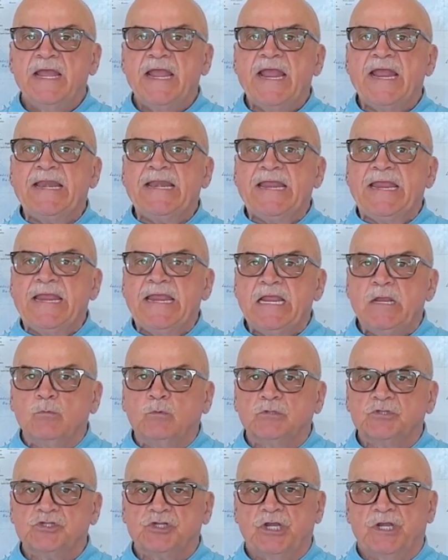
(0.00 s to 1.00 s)
an
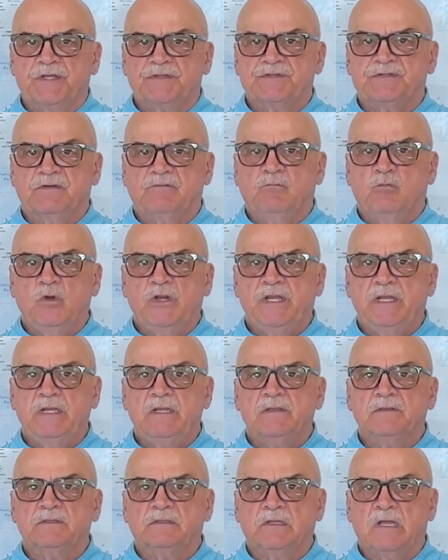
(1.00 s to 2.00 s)
equal chance of
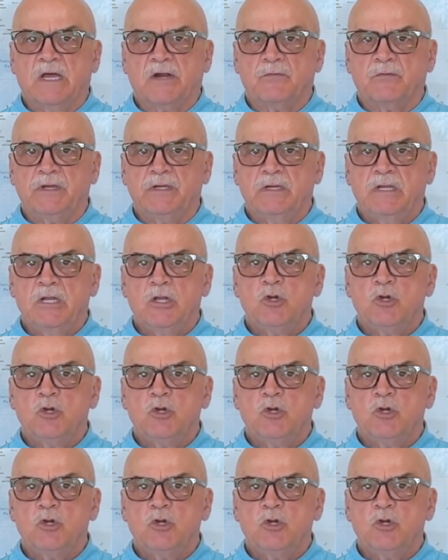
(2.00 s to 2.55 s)
winning the lottery,